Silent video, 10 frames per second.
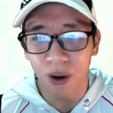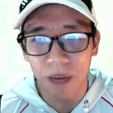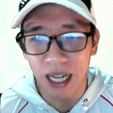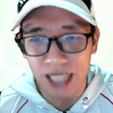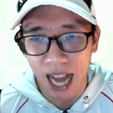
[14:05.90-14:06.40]

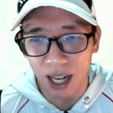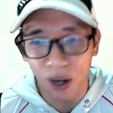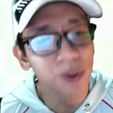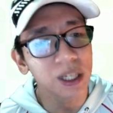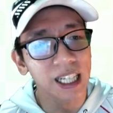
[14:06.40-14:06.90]
normal attack
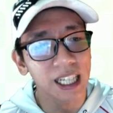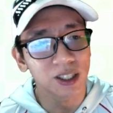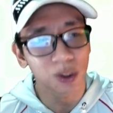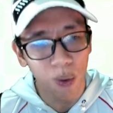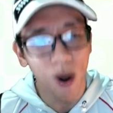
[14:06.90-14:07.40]
only
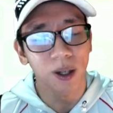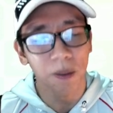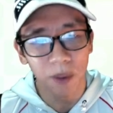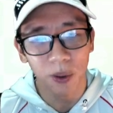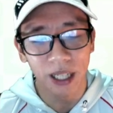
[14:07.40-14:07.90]
hits one
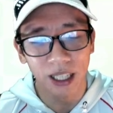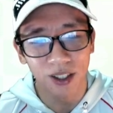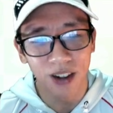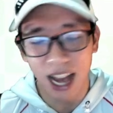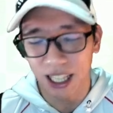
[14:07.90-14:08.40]
opponent
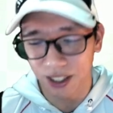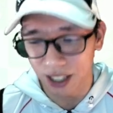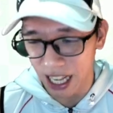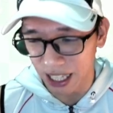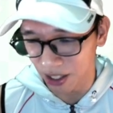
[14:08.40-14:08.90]

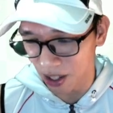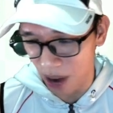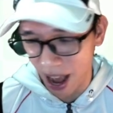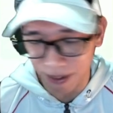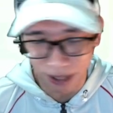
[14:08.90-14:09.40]
rather than, you know,
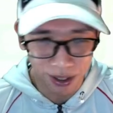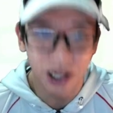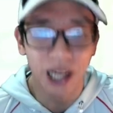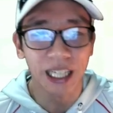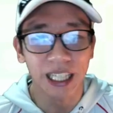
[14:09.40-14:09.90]
having
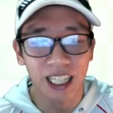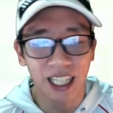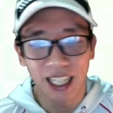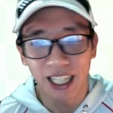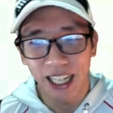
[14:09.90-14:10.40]
Ray.
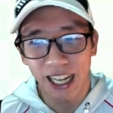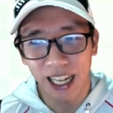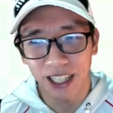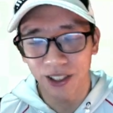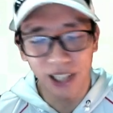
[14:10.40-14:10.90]

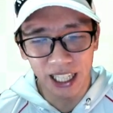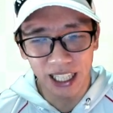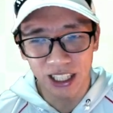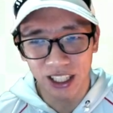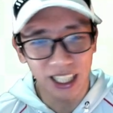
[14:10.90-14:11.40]
And
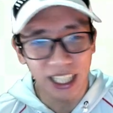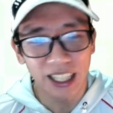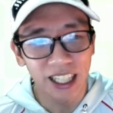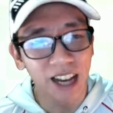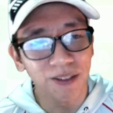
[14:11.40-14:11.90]
Ray just
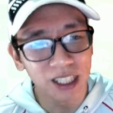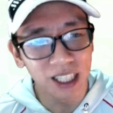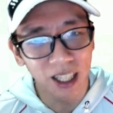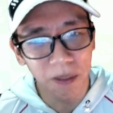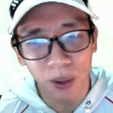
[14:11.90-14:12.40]
hitting every
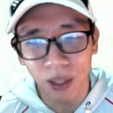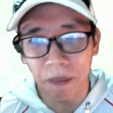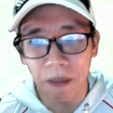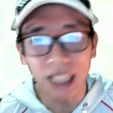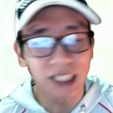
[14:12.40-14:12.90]
single
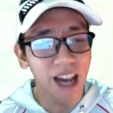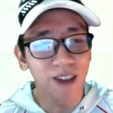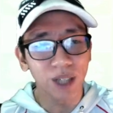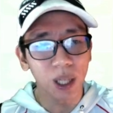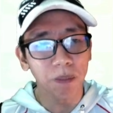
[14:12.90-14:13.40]
opponent makes
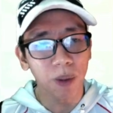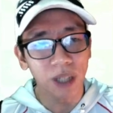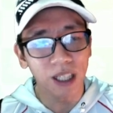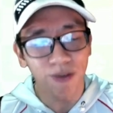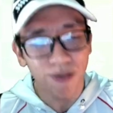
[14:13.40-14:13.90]
every
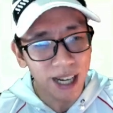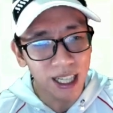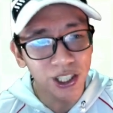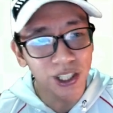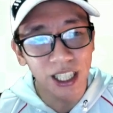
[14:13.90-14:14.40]
opponent
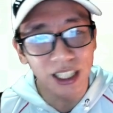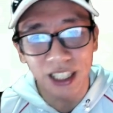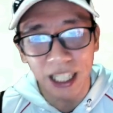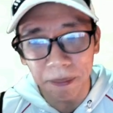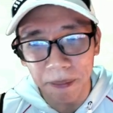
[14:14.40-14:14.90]
flinch. This
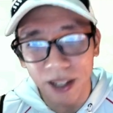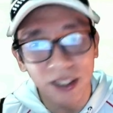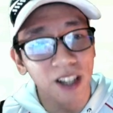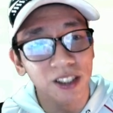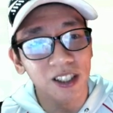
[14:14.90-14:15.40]
sync pair
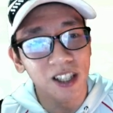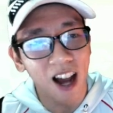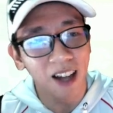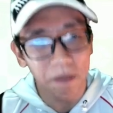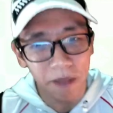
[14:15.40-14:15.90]
does
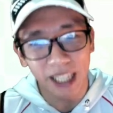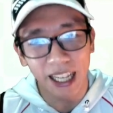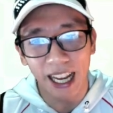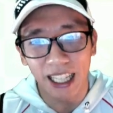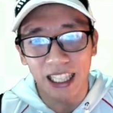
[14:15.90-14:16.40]
not
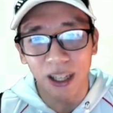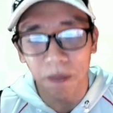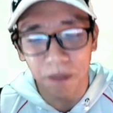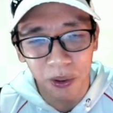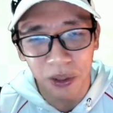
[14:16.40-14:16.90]
make any
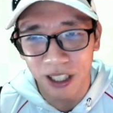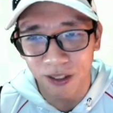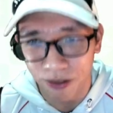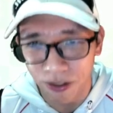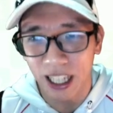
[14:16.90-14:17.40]

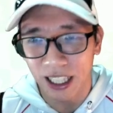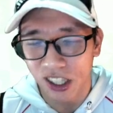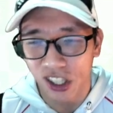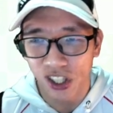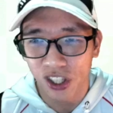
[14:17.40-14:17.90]
opponent
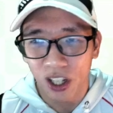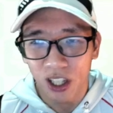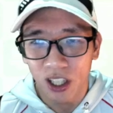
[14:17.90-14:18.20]
flinch.